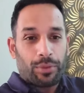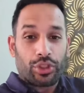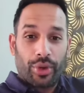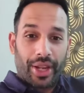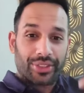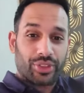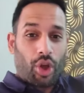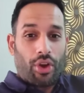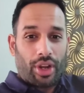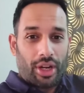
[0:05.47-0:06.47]
trades
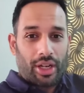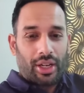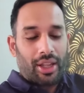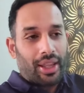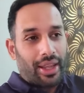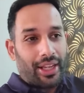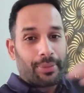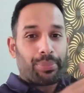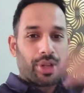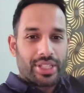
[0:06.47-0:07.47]
longer in
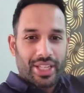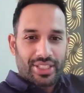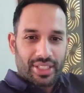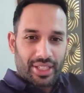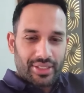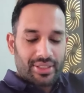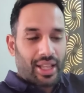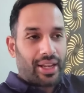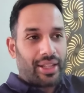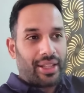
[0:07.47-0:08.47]
pre-sessions
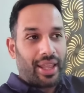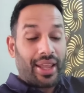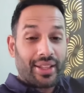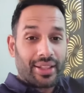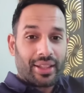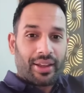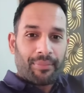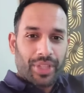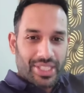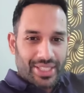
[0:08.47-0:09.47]
than in
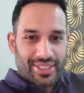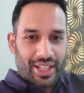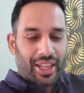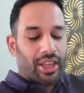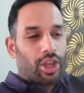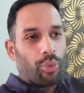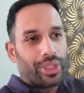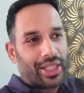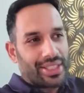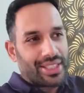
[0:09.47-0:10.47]
the session, like
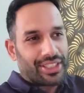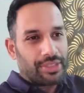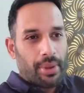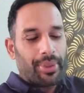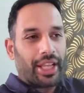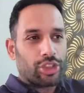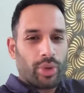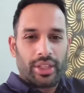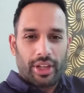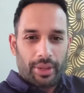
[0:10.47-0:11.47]
within the session, maybe like
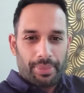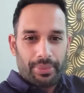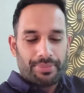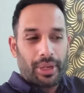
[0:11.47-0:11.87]
20, 30 pips.